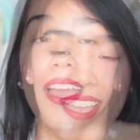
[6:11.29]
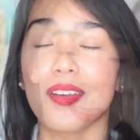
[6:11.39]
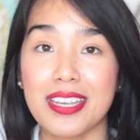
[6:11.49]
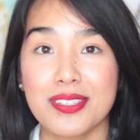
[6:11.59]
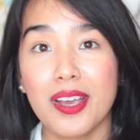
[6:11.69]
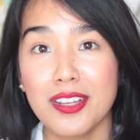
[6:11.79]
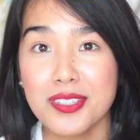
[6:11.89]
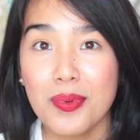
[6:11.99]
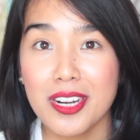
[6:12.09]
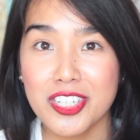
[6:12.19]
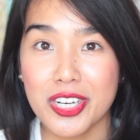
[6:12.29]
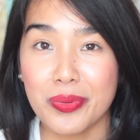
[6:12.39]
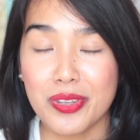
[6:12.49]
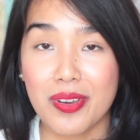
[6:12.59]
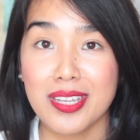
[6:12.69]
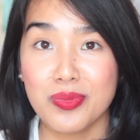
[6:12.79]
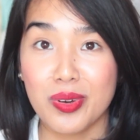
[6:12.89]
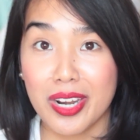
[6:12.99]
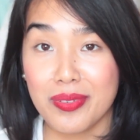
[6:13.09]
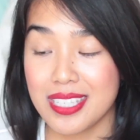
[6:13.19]
Okay, so I also wanted to share with you guys
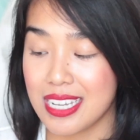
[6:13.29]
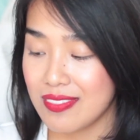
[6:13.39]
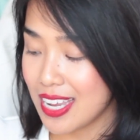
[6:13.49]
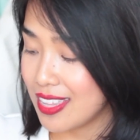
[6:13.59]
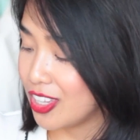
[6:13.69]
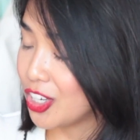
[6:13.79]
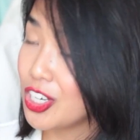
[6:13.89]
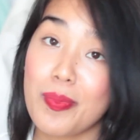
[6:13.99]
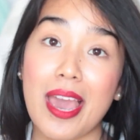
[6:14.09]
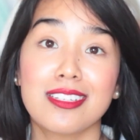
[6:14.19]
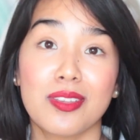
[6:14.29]
what I received in the goodie bag.